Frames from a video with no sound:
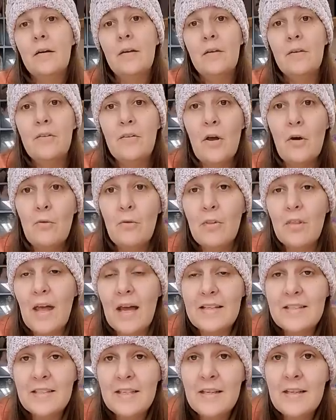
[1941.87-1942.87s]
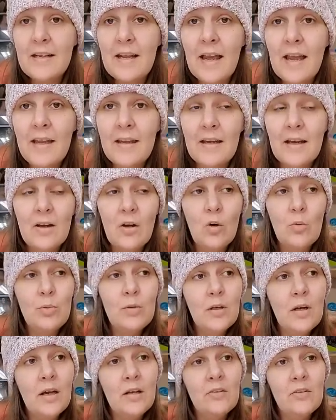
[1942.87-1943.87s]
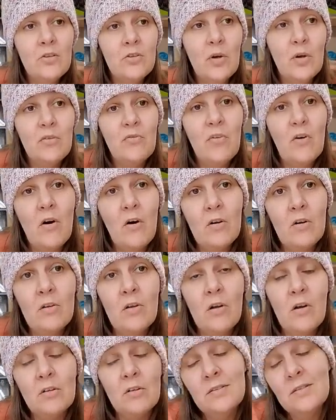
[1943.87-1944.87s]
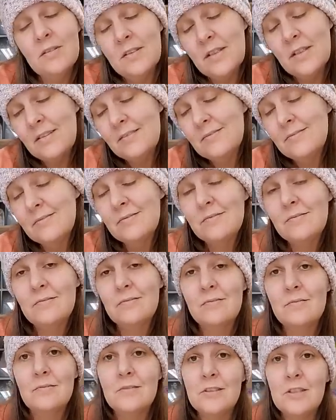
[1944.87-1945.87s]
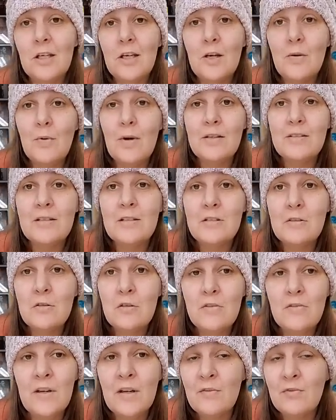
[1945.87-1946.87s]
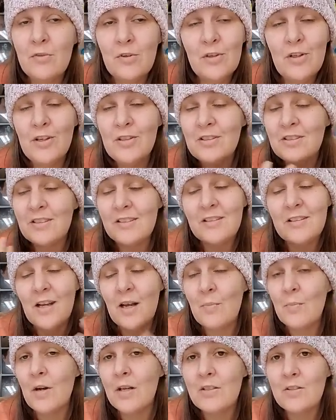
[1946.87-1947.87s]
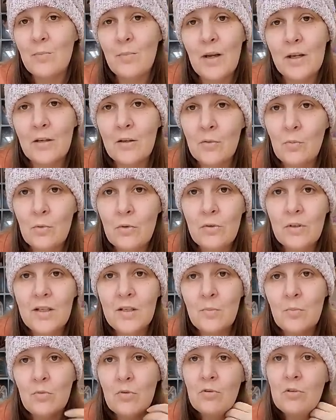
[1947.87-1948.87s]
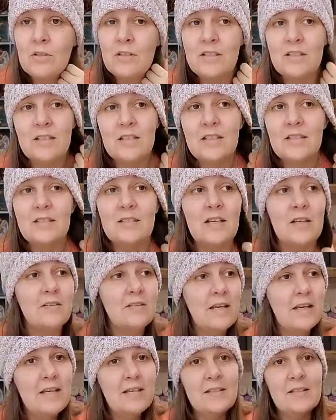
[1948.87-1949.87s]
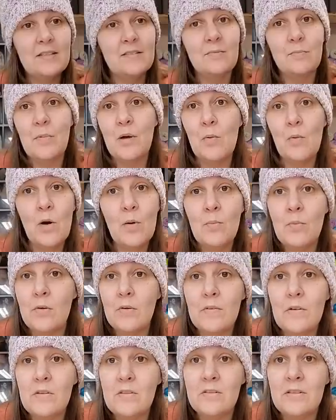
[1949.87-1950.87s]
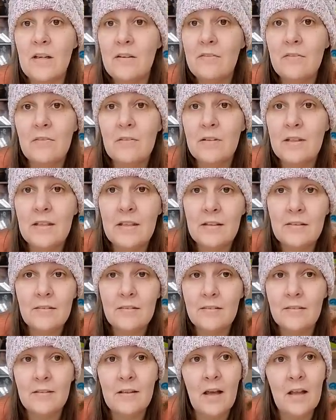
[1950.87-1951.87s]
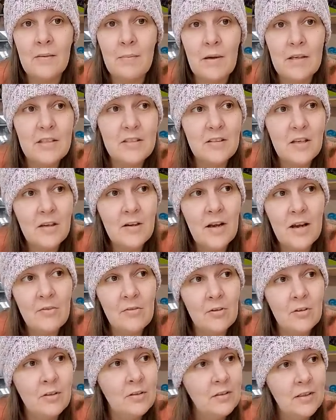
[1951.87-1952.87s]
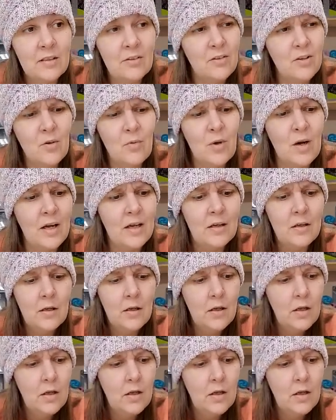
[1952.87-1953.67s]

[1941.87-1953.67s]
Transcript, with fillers: So that's it. Hey, I hope you guys enjoyed following along. Sorry it wasn't too eventful. There's just not much at my Goodwill anymore. It stinks nowadays. And my Walmart, there's definitely not much there ever. I don't know why.